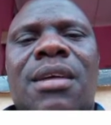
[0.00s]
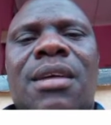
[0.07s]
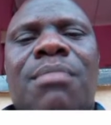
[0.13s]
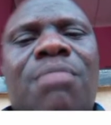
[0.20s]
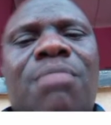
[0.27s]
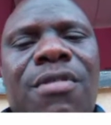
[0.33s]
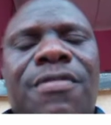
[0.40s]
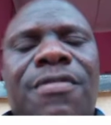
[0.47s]

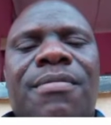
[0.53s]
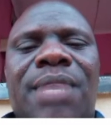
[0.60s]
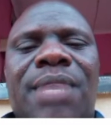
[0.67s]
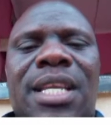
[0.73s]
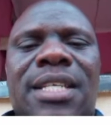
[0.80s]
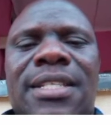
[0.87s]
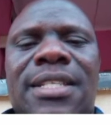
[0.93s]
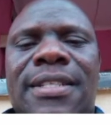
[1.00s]

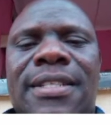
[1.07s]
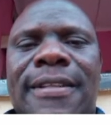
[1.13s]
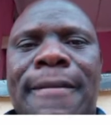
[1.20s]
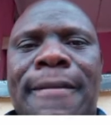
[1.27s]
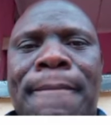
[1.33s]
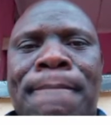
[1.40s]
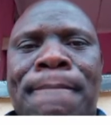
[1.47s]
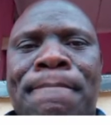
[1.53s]
Movement,
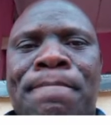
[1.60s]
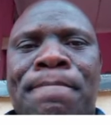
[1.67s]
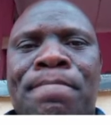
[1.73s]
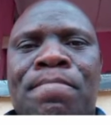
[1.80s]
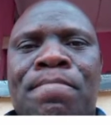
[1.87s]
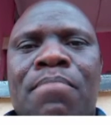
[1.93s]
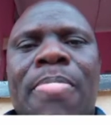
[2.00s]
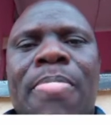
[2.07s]

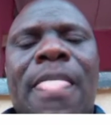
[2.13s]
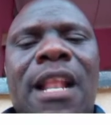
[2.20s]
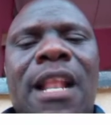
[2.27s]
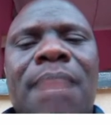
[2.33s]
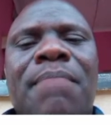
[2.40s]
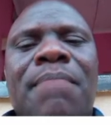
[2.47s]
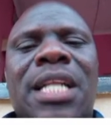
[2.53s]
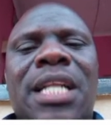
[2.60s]

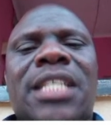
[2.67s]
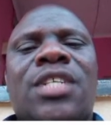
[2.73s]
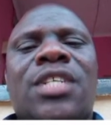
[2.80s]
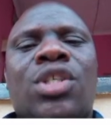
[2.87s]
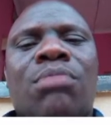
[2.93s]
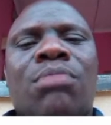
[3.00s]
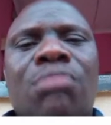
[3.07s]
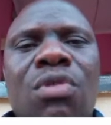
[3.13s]
inability
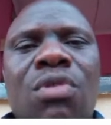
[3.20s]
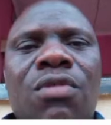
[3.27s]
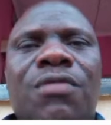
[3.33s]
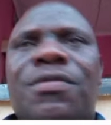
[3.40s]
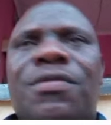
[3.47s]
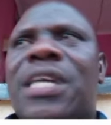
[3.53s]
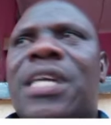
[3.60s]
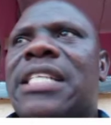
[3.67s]
to
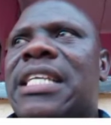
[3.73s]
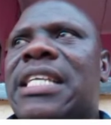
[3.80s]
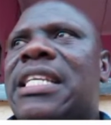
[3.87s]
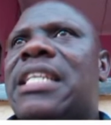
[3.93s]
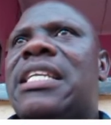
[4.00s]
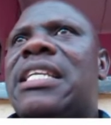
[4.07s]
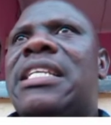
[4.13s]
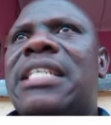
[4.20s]
move a
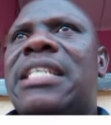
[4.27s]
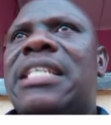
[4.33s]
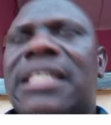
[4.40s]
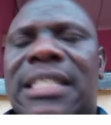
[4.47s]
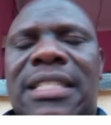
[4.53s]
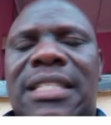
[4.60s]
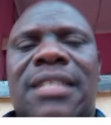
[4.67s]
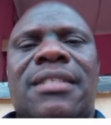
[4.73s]
certain
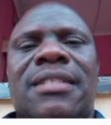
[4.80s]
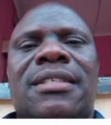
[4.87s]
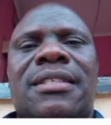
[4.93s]
distance,